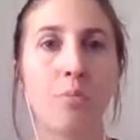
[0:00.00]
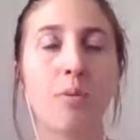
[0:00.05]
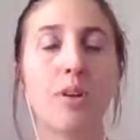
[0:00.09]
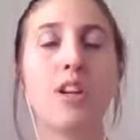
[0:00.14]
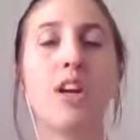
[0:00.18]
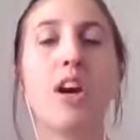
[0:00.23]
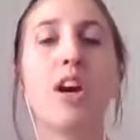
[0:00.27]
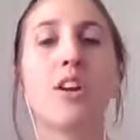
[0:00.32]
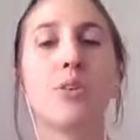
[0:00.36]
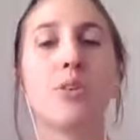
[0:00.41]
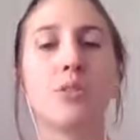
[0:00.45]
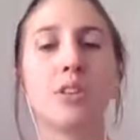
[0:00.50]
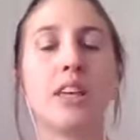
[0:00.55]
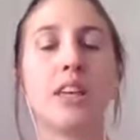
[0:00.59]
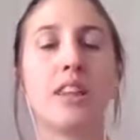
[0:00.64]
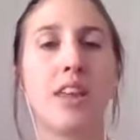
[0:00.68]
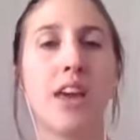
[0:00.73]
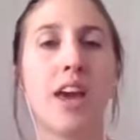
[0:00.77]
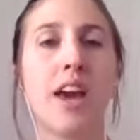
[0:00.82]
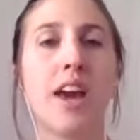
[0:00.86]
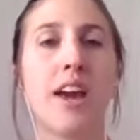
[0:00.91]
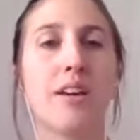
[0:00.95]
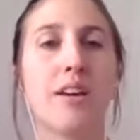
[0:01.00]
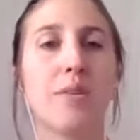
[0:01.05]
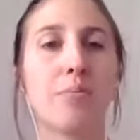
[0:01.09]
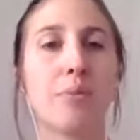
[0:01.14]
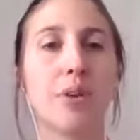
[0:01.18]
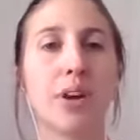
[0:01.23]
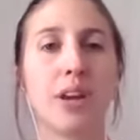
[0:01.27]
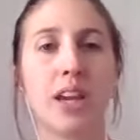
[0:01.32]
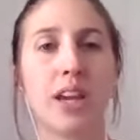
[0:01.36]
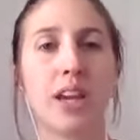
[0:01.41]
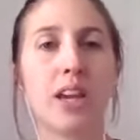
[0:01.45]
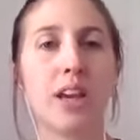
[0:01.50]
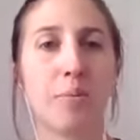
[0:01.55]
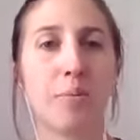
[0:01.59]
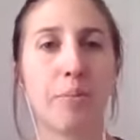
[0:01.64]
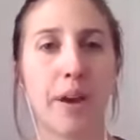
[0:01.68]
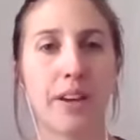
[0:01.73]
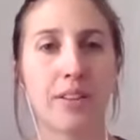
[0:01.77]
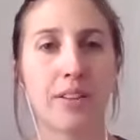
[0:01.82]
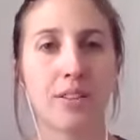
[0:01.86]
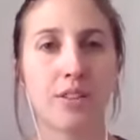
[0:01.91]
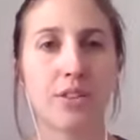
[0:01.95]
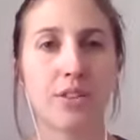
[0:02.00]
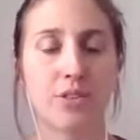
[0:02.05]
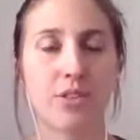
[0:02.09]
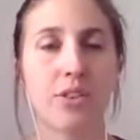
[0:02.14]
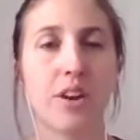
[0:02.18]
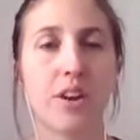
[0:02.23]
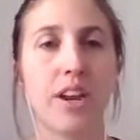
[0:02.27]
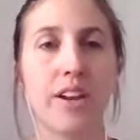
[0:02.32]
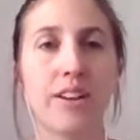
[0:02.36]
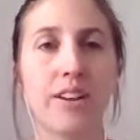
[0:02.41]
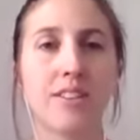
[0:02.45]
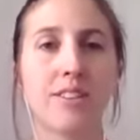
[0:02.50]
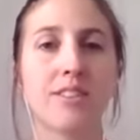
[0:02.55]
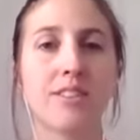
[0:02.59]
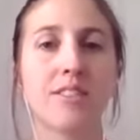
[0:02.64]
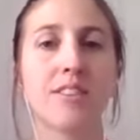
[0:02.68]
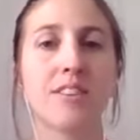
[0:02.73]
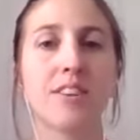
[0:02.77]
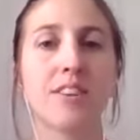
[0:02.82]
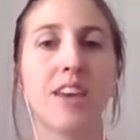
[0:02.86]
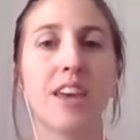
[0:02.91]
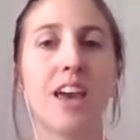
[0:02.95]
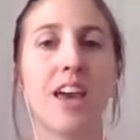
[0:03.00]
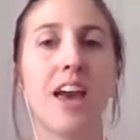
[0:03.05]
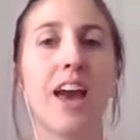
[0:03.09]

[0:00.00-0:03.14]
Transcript: But not only that, bringing it back to stress,